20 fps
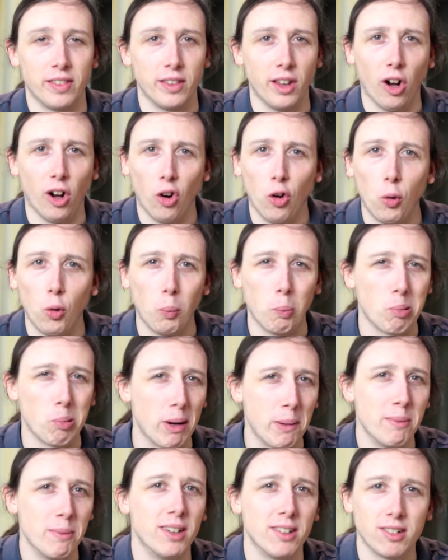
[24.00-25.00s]
the whole
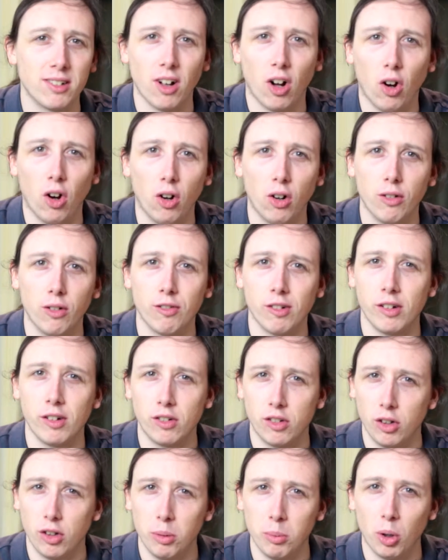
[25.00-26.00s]
premise of
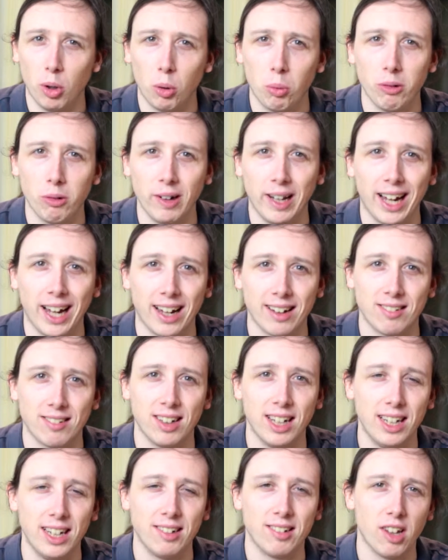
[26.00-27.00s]
Do More, Worry Less
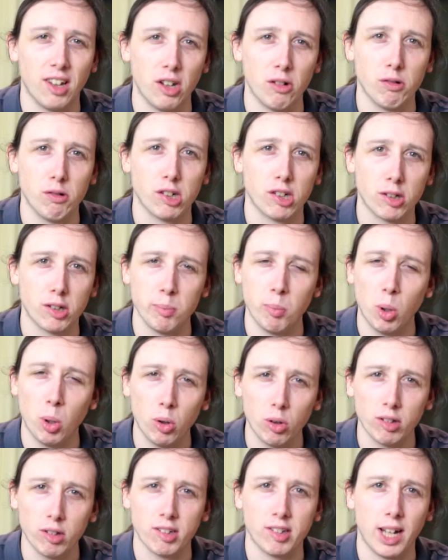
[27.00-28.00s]
is that there are
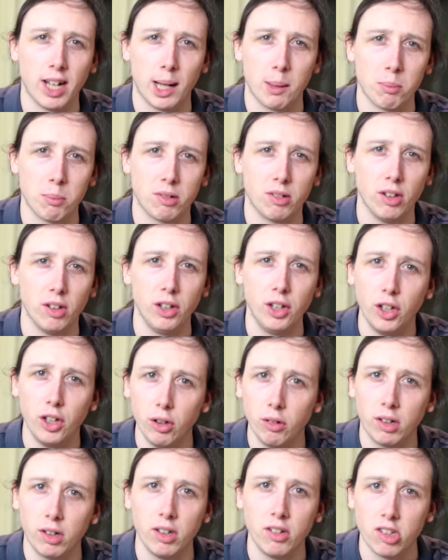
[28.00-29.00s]
small steps that
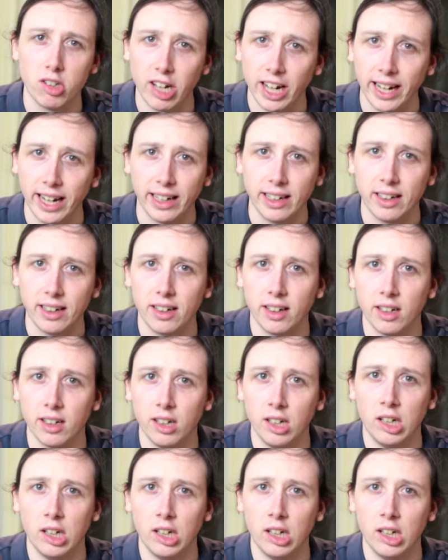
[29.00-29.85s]
you can take